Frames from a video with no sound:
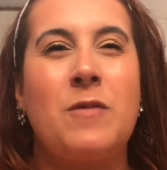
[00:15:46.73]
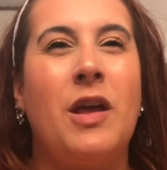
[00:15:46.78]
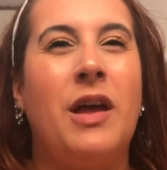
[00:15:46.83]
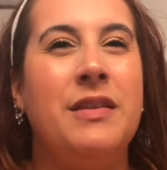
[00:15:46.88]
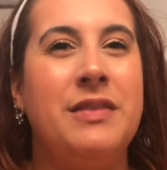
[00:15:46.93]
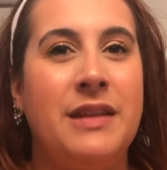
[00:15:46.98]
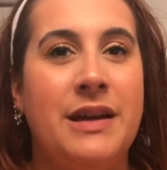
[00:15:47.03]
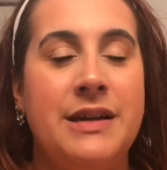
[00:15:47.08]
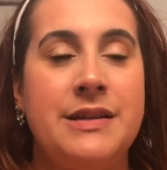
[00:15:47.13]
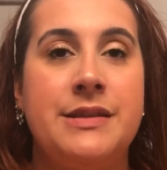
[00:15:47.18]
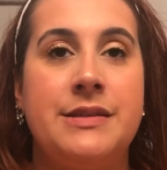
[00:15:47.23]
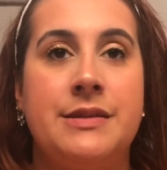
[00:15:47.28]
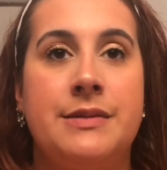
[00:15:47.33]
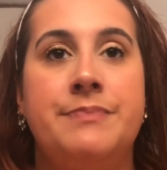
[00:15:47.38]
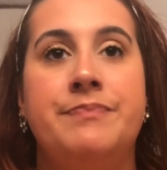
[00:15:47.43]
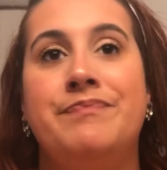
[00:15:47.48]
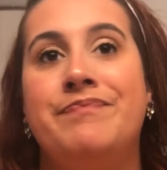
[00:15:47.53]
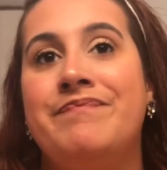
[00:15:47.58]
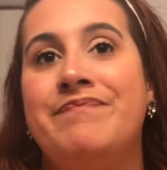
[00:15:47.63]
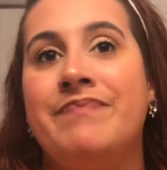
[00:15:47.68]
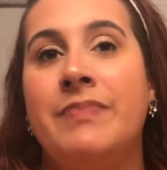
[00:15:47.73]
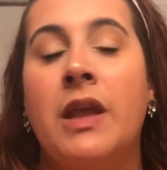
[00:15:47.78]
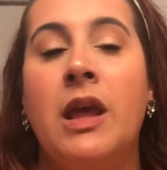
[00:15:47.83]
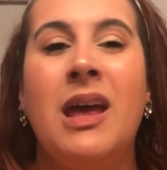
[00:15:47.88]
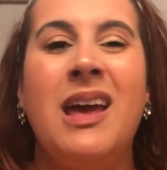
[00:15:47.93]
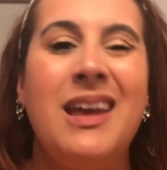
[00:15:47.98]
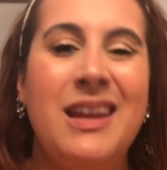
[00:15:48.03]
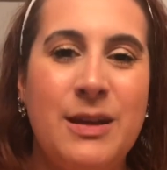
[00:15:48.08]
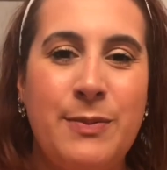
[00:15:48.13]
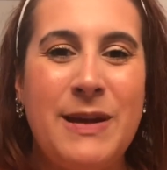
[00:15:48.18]
unless,
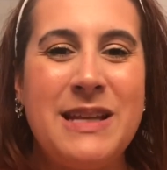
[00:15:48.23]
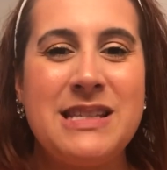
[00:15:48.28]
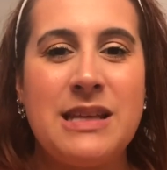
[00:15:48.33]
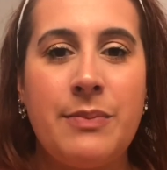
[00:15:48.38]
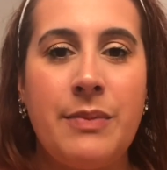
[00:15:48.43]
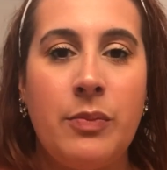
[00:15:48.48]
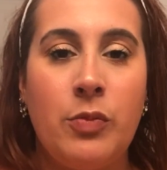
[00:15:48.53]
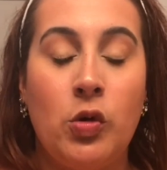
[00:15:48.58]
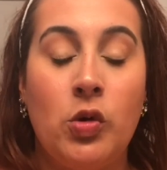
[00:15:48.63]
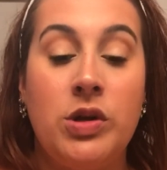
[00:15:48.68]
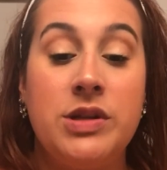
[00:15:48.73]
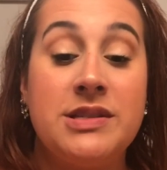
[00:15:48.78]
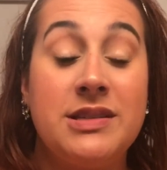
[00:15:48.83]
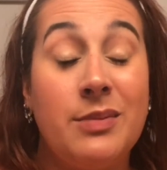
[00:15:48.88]
depends on my mood.